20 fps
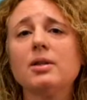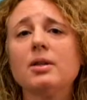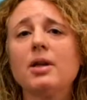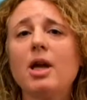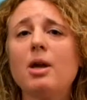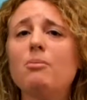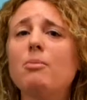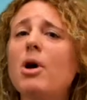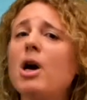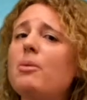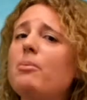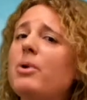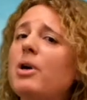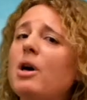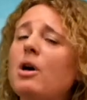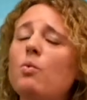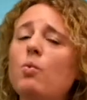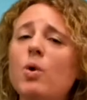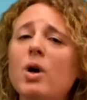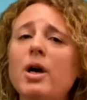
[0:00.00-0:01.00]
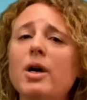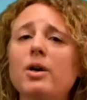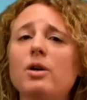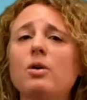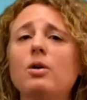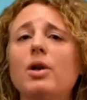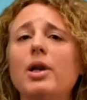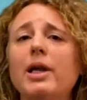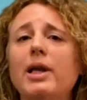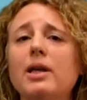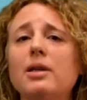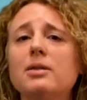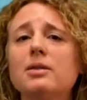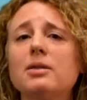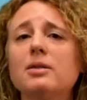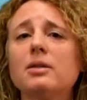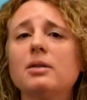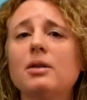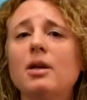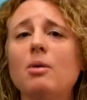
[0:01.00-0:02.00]
It might be our work colleagues.
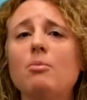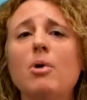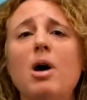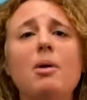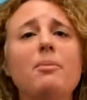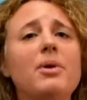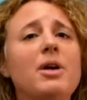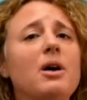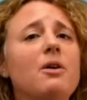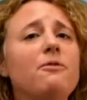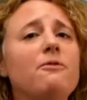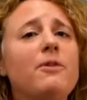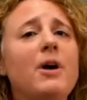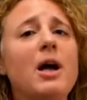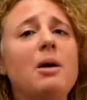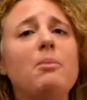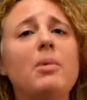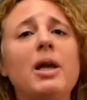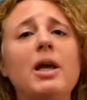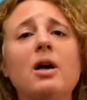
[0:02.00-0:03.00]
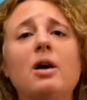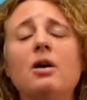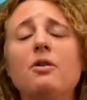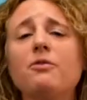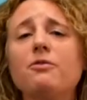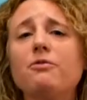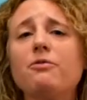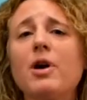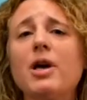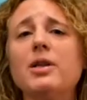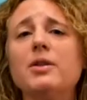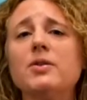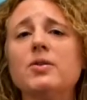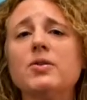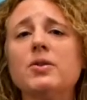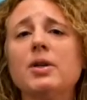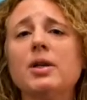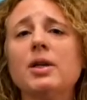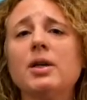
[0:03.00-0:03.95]
It might be our family, our friends.